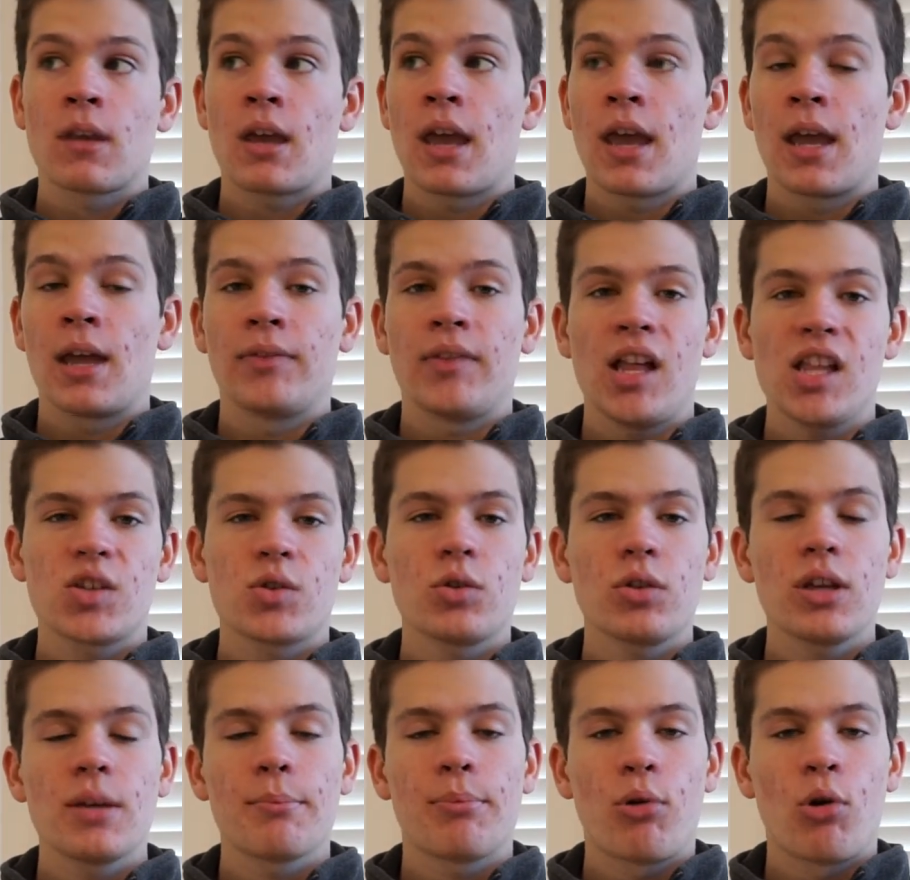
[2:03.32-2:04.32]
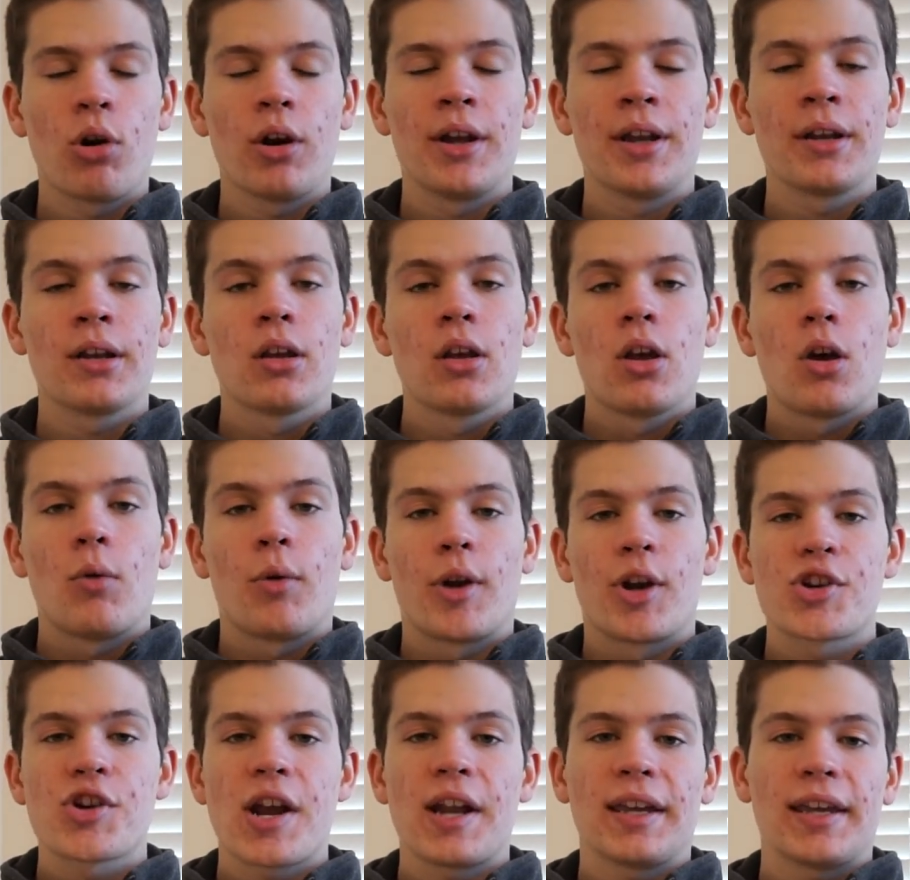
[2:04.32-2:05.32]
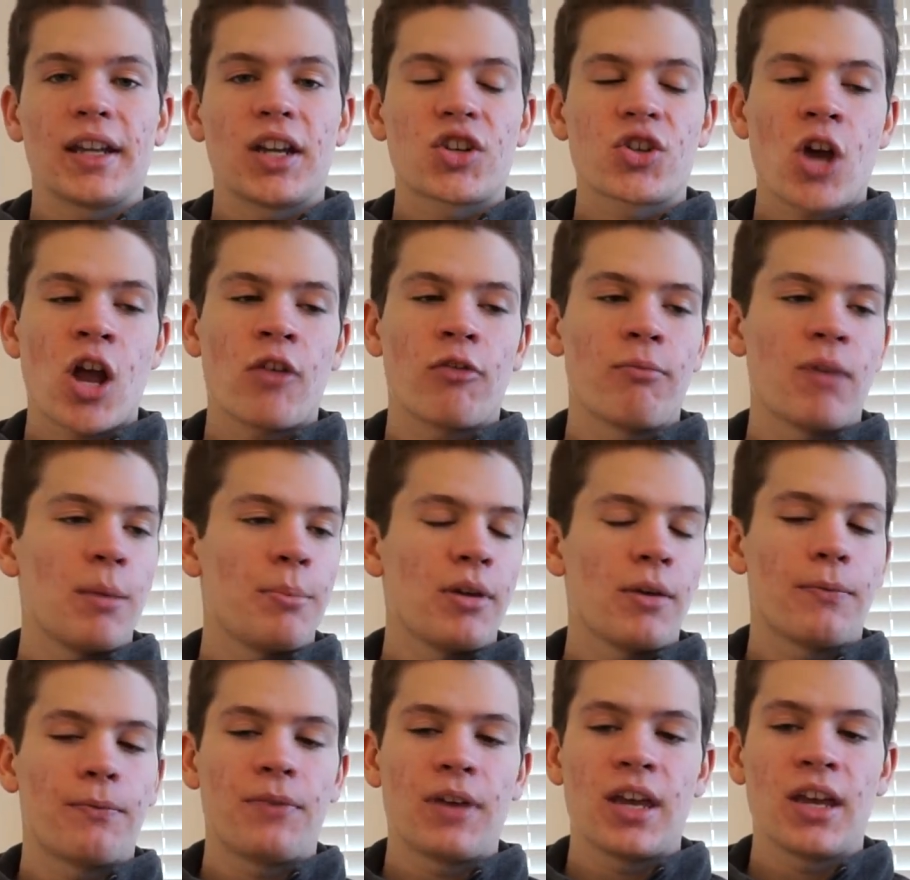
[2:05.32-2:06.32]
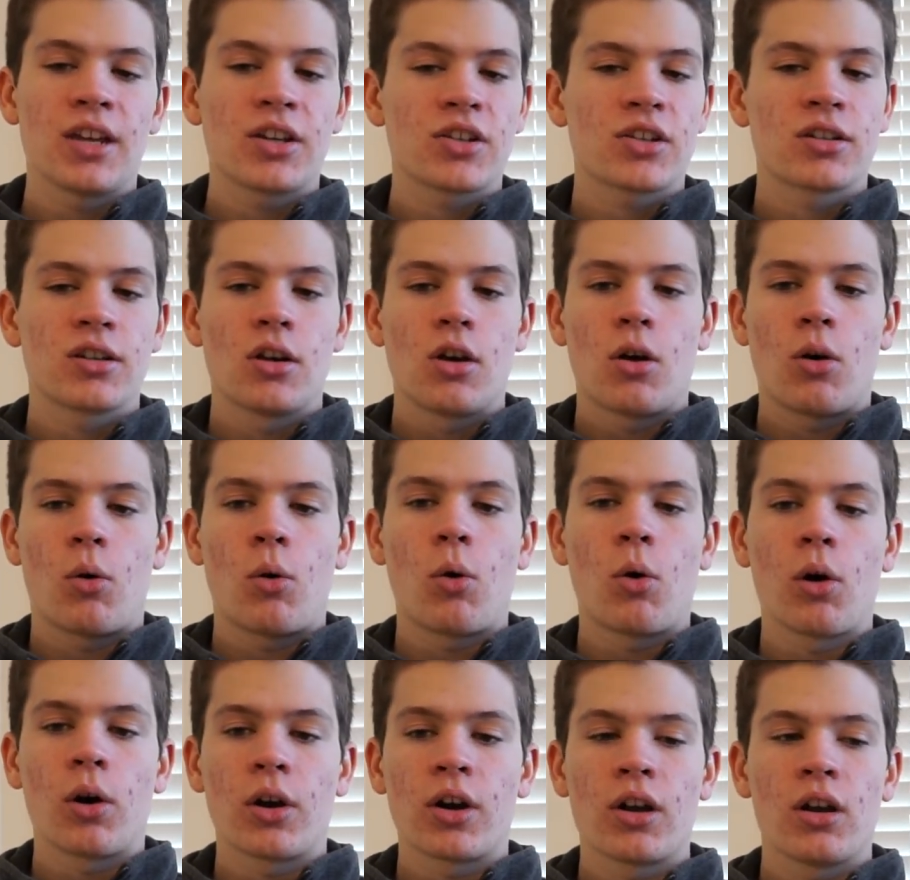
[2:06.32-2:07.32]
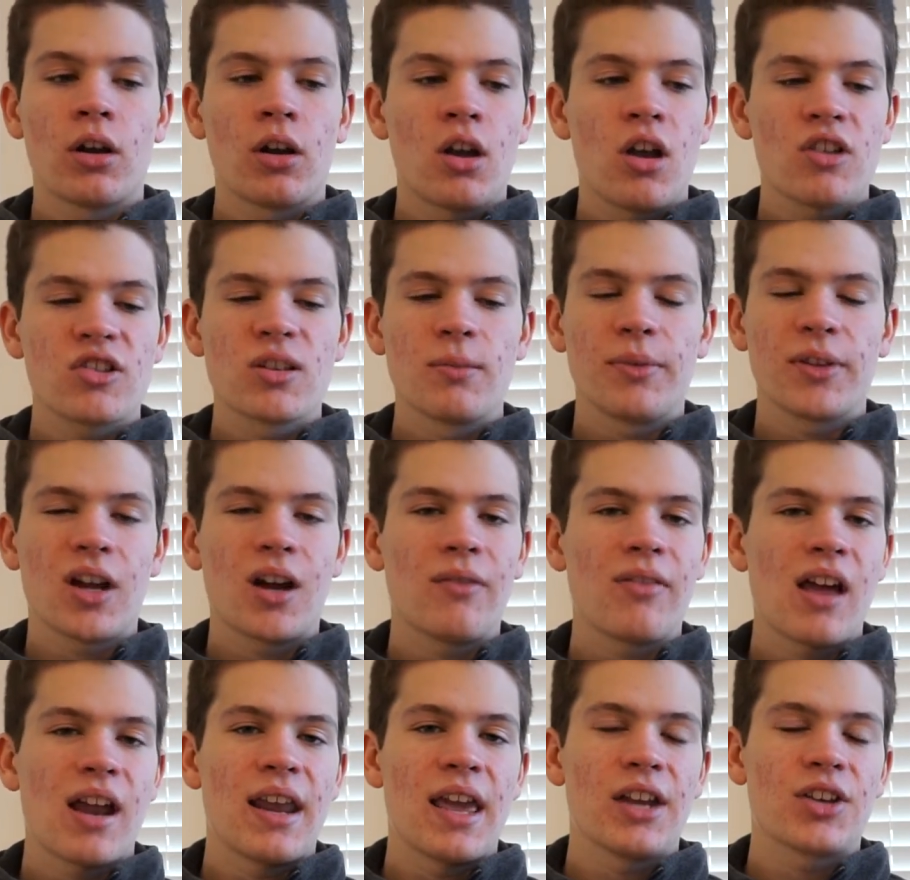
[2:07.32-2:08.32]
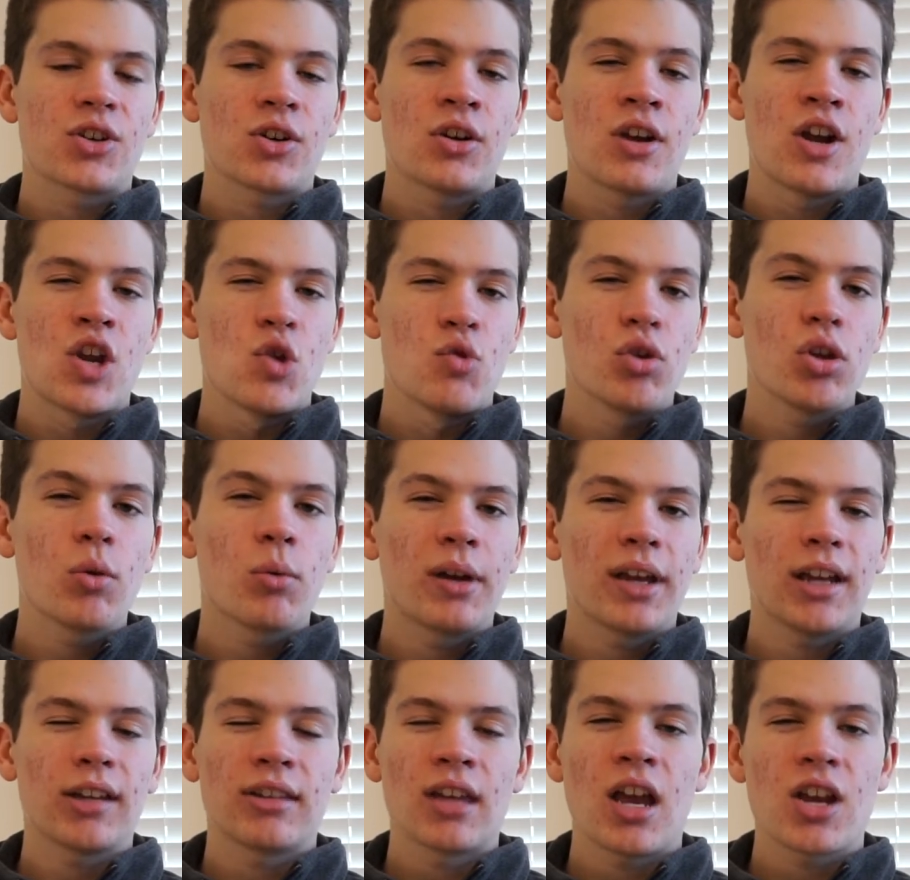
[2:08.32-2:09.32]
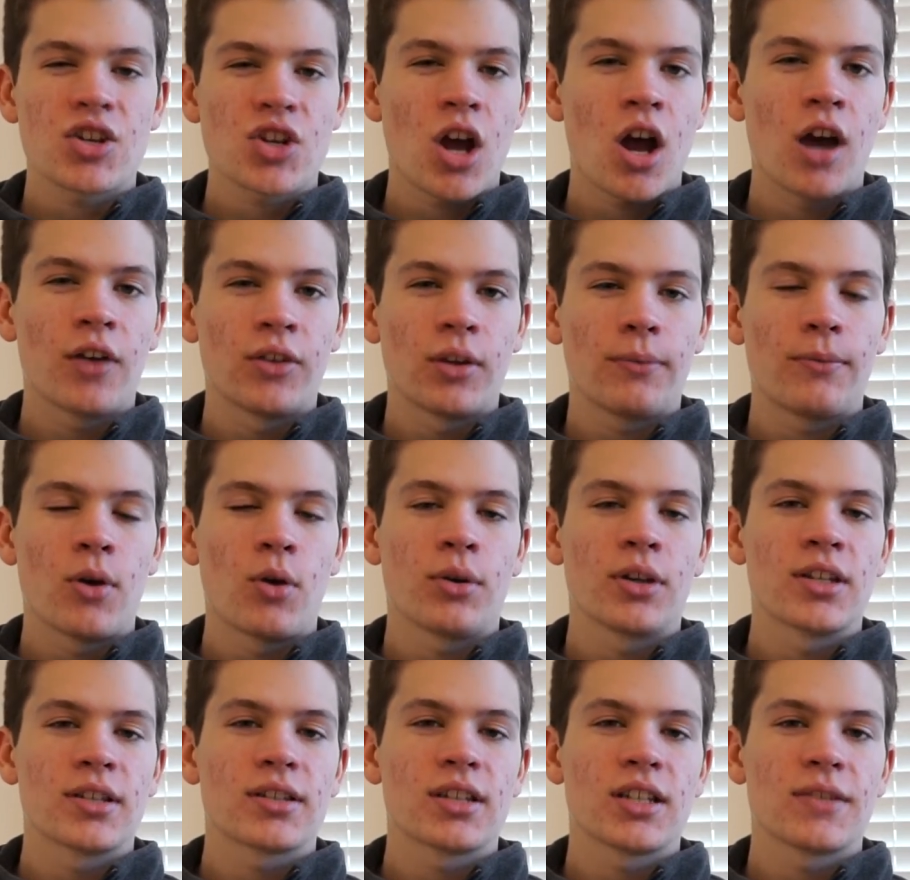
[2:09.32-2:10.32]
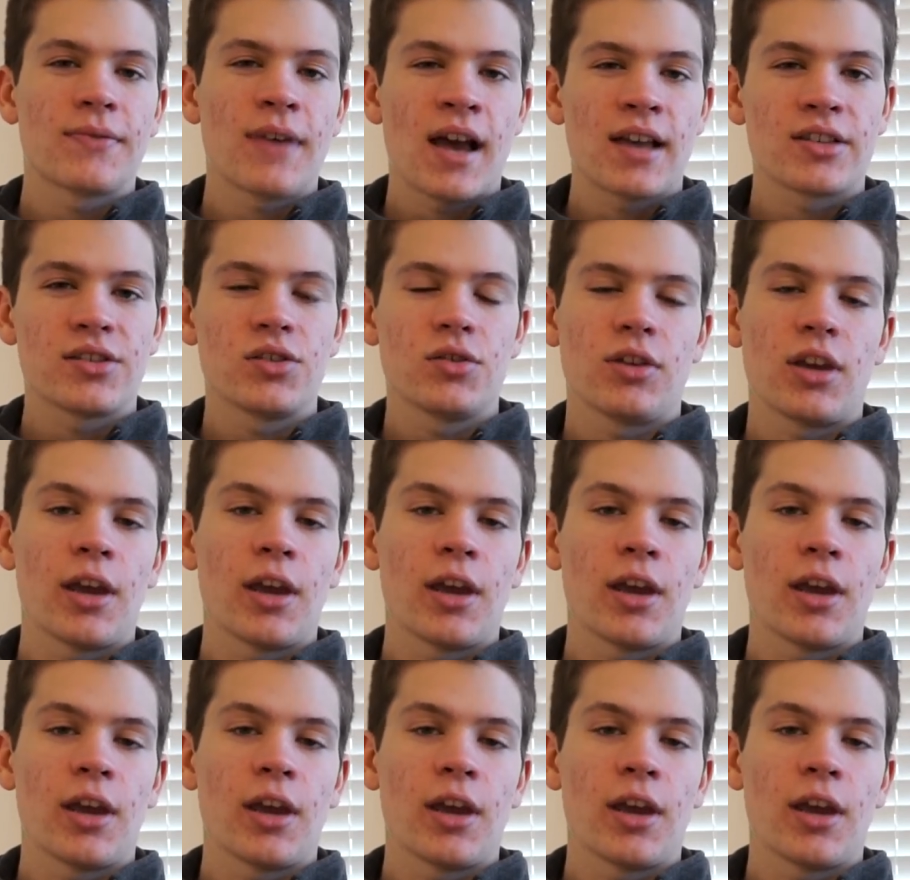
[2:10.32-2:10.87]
And that's really important when you're trying to get a shot of maybe a fish or something of that nature, and you really want to get that shot in the focus as fast as you